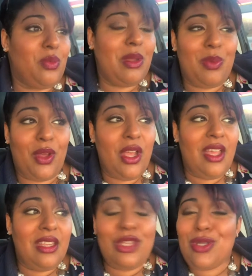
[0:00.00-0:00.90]
people,
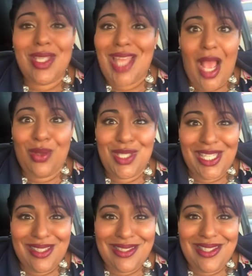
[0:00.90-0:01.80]
there's
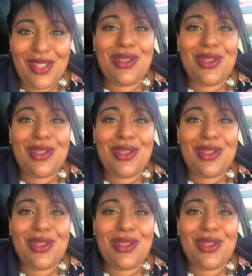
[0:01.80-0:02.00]
thousands